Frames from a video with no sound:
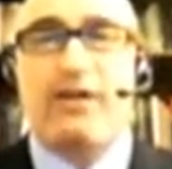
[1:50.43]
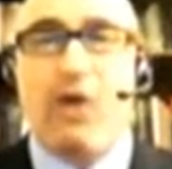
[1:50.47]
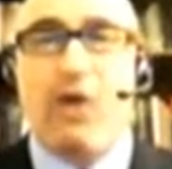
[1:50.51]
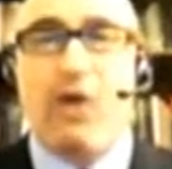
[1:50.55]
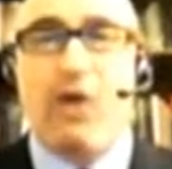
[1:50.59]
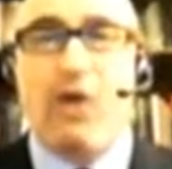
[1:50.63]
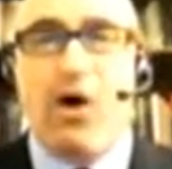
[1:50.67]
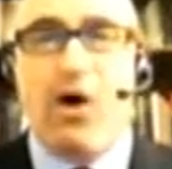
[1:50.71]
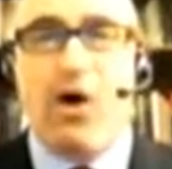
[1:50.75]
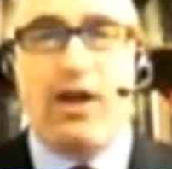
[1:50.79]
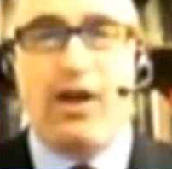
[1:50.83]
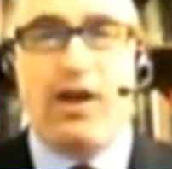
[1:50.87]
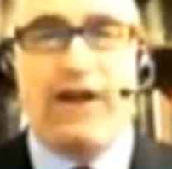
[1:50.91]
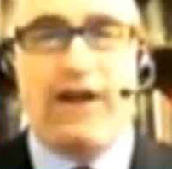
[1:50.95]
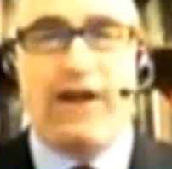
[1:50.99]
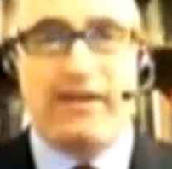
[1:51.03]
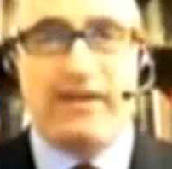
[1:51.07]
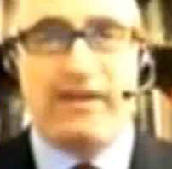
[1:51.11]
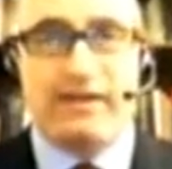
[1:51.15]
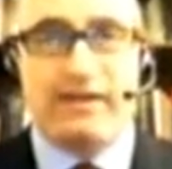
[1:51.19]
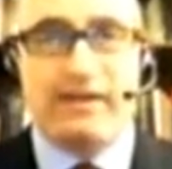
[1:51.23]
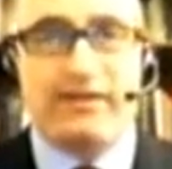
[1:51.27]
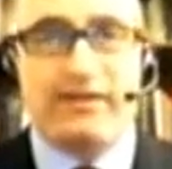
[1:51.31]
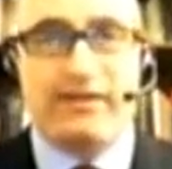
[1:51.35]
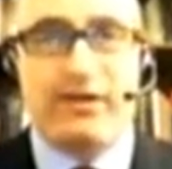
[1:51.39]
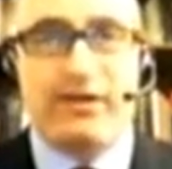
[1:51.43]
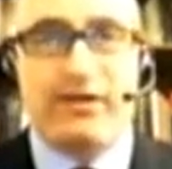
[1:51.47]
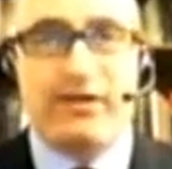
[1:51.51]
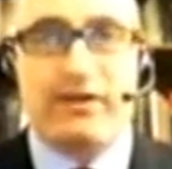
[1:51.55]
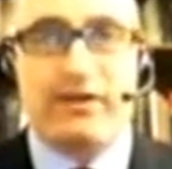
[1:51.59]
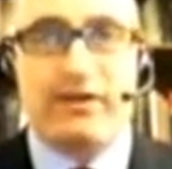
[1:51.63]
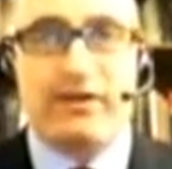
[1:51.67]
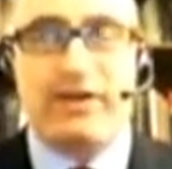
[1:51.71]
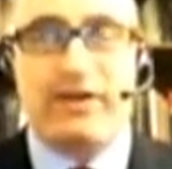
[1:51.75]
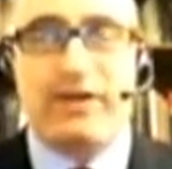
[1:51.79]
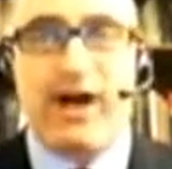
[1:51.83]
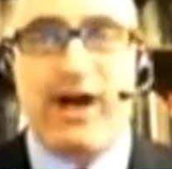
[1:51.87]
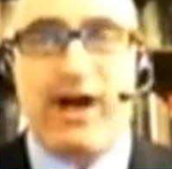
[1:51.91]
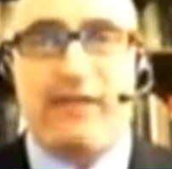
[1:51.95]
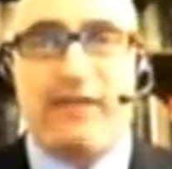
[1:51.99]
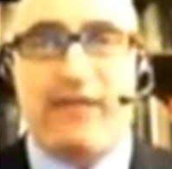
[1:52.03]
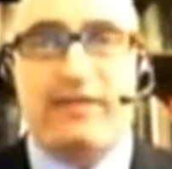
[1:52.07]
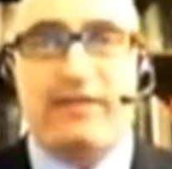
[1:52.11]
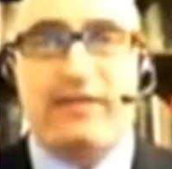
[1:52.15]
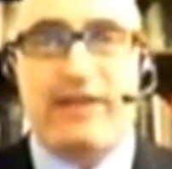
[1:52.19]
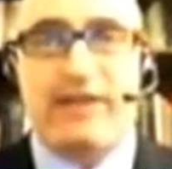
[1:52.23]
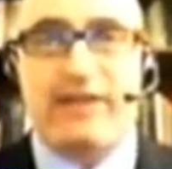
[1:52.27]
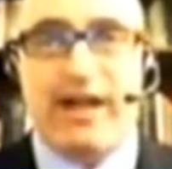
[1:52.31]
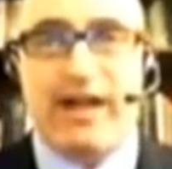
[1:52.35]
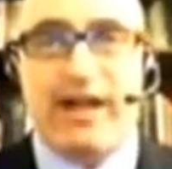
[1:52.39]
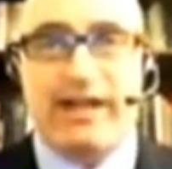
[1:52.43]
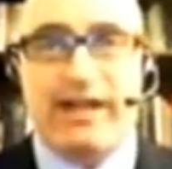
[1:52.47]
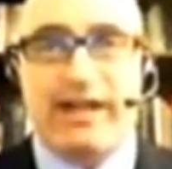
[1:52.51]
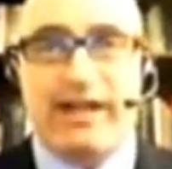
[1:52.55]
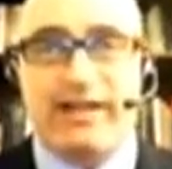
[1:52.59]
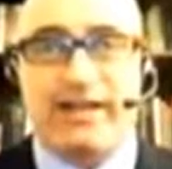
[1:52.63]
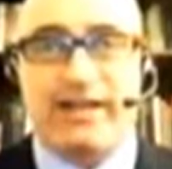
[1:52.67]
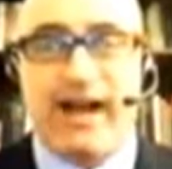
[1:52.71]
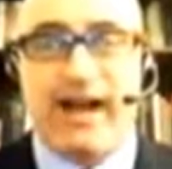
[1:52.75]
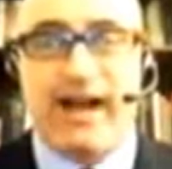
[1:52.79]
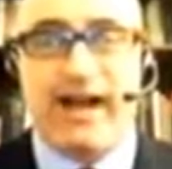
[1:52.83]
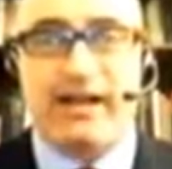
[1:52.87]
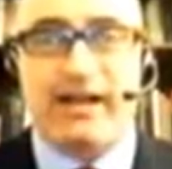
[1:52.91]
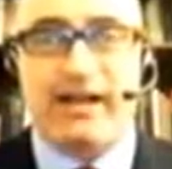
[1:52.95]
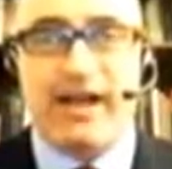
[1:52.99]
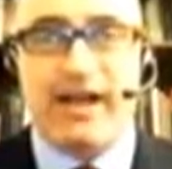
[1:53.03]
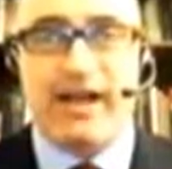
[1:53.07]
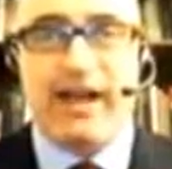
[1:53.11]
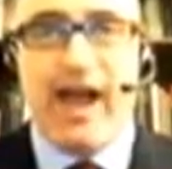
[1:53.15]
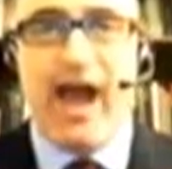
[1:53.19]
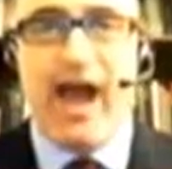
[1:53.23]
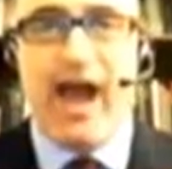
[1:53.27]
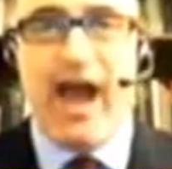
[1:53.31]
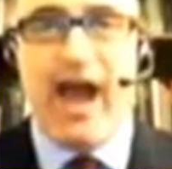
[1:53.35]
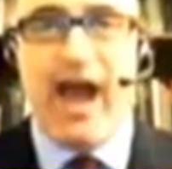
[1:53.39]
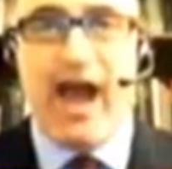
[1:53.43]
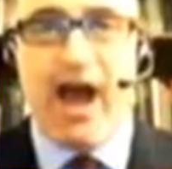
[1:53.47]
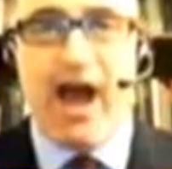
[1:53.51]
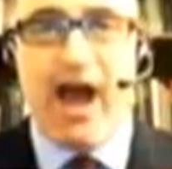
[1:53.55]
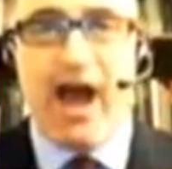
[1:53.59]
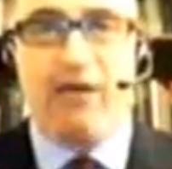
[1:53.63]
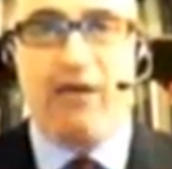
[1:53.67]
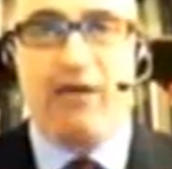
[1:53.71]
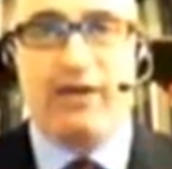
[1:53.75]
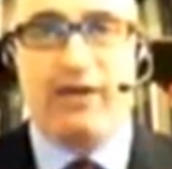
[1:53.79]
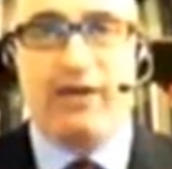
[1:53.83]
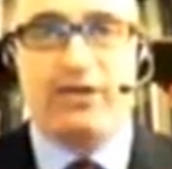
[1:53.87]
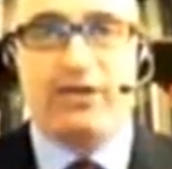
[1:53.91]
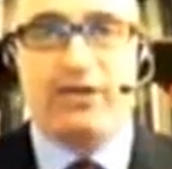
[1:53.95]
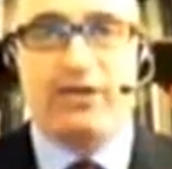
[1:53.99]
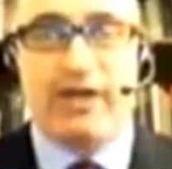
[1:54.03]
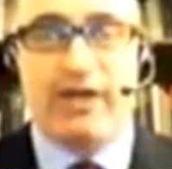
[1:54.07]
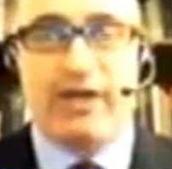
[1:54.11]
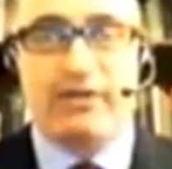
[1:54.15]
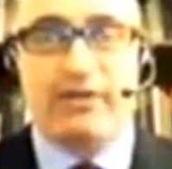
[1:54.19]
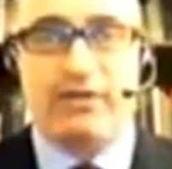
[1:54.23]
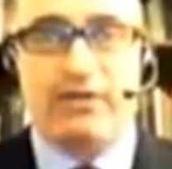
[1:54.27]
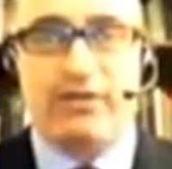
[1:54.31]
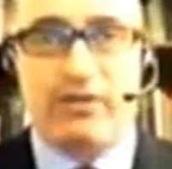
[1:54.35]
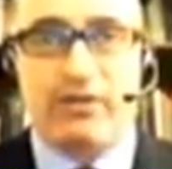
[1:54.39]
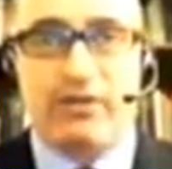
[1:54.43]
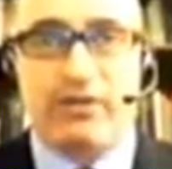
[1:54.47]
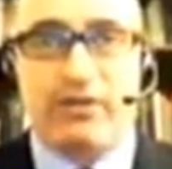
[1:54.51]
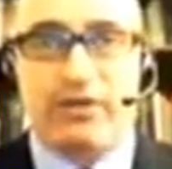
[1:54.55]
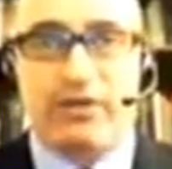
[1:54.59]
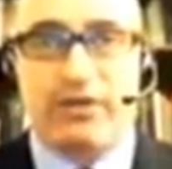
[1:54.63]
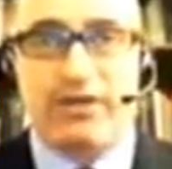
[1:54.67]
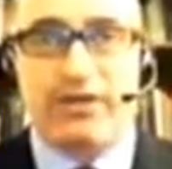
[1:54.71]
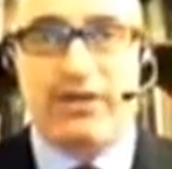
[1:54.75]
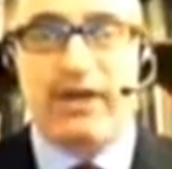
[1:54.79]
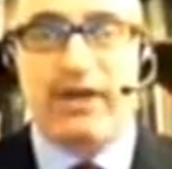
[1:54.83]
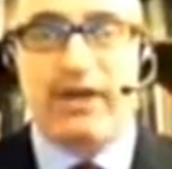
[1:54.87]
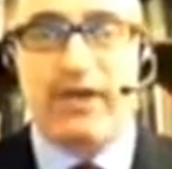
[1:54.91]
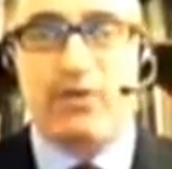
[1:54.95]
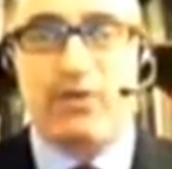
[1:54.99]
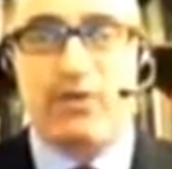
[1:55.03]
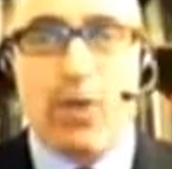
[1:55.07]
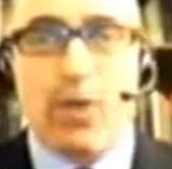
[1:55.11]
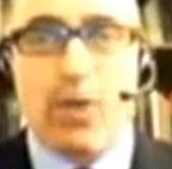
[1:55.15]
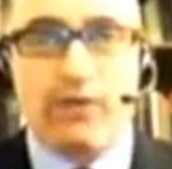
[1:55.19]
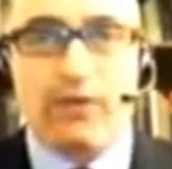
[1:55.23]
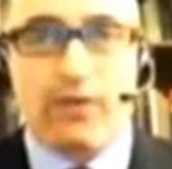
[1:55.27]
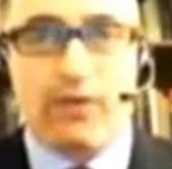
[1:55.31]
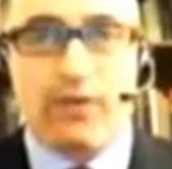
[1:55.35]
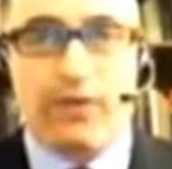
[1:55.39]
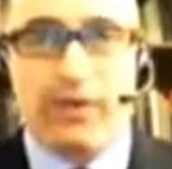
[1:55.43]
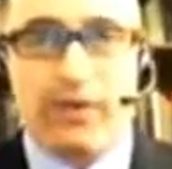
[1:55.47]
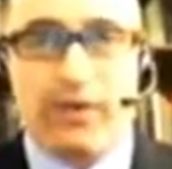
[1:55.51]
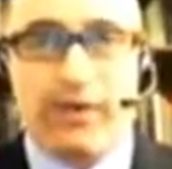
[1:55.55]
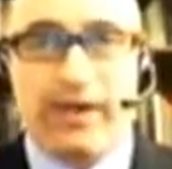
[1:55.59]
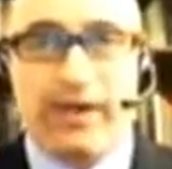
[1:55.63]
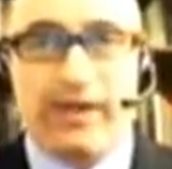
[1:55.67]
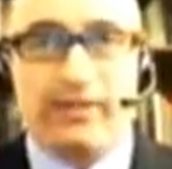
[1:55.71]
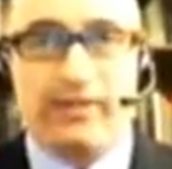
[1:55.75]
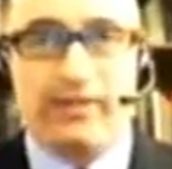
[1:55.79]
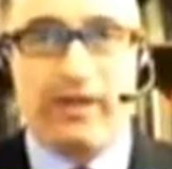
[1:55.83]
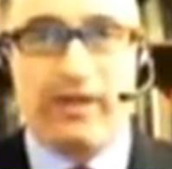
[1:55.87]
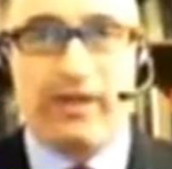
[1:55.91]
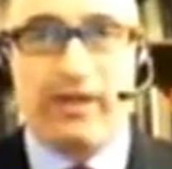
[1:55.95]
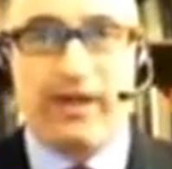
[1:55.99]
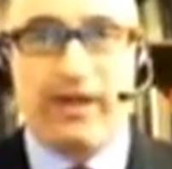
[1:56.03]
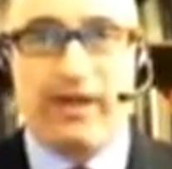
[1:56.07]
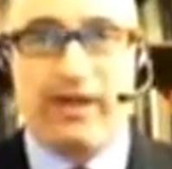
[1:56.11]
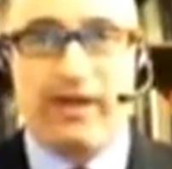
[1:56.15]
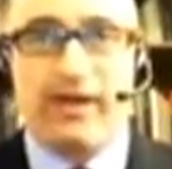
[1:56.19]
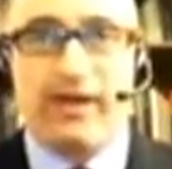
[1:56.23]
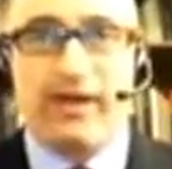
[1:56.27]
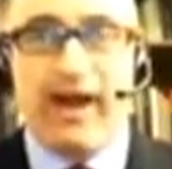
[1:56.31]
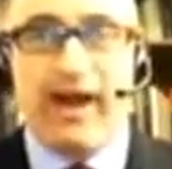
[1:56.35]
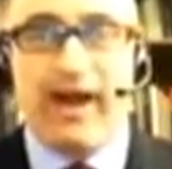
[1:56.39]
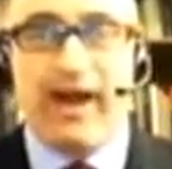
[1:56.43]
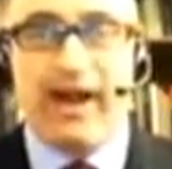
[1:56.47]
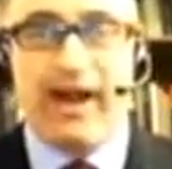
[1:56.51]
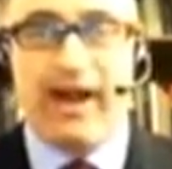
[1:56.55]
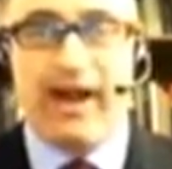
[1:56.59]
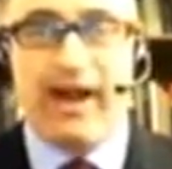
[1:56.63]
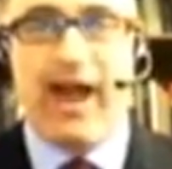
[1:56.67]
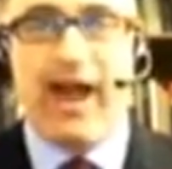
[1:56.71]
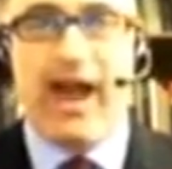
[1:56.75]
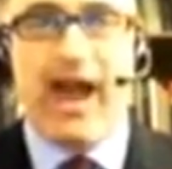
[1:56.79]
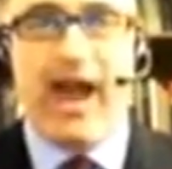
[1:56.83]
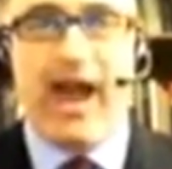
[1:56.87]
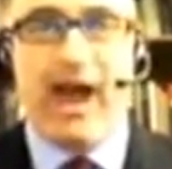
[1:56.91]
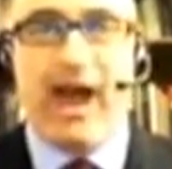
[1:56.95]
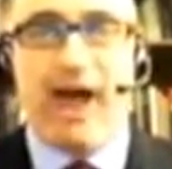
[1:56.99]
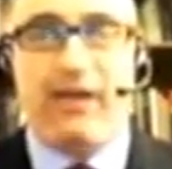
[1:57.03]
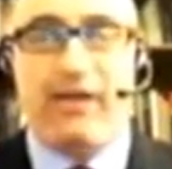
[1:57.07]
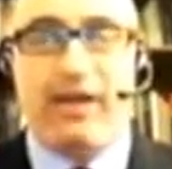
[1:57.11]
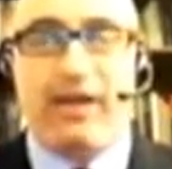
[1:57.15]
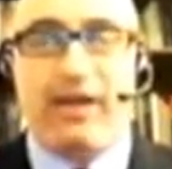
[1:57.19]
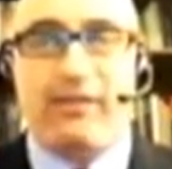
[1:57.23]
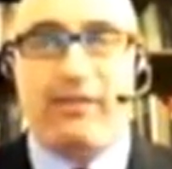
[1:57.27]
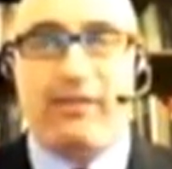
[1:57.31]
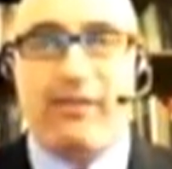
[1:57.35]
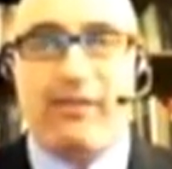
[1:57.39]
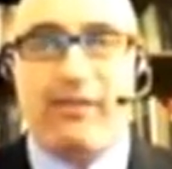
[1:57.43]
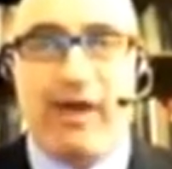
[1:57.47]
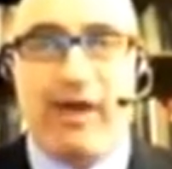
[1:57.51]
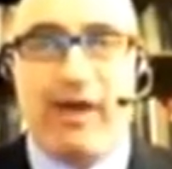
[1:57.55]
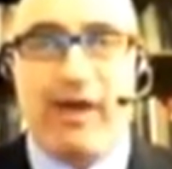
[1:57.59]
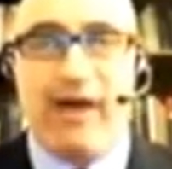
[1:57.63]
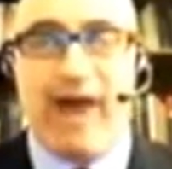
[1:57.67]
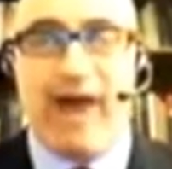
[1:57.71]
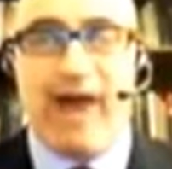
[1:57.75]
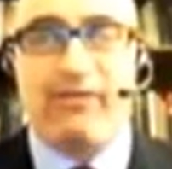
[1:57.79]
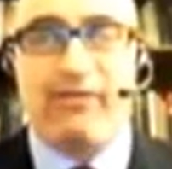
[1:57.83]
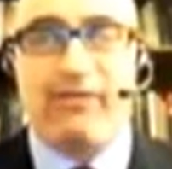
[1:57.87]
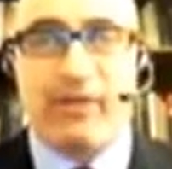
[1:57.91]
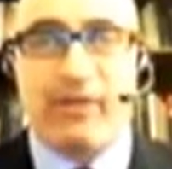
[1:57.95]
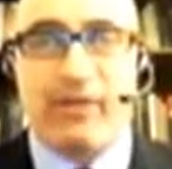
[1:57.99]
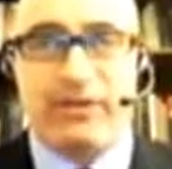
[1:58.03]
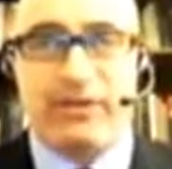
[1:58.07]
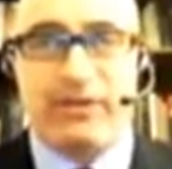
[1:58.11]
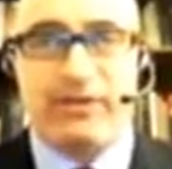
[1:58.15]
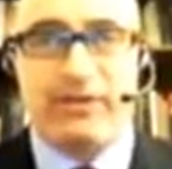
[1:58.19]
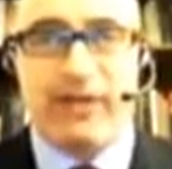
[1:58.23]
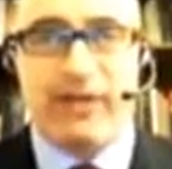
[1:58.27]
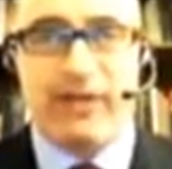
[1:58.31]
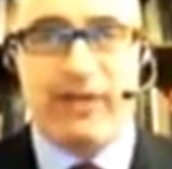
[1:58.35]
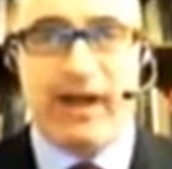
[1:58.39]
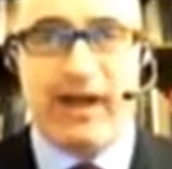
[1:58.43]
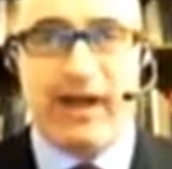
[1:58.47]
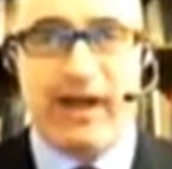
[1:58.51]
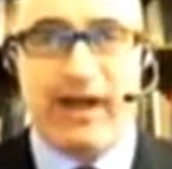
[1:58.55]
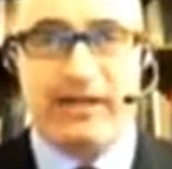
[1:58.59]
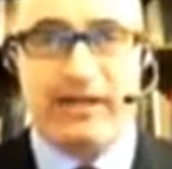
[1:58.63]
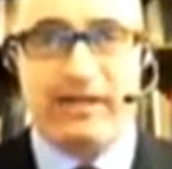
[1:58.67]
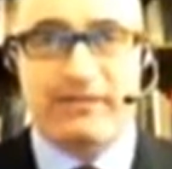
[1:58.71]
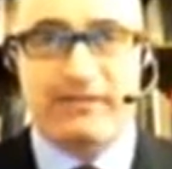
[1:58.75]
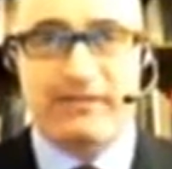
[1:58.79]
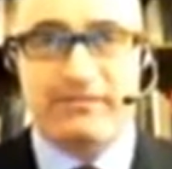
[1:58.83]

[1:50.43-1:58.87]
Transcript: They're all having a difficult time deciding exactly how they should enter the world stage, what role they can play there, and how they can have the most impact.